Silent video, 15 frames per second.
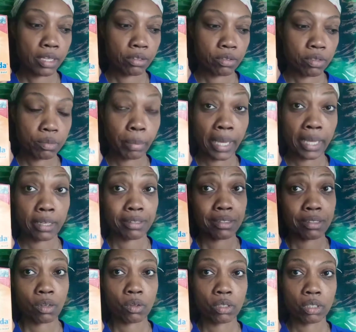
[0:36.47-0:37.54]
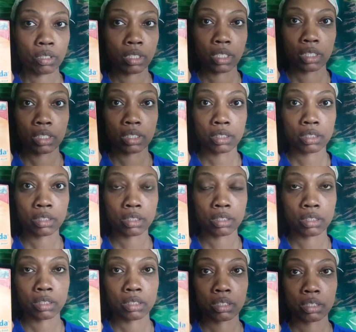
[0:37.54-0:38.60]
use baking soda because,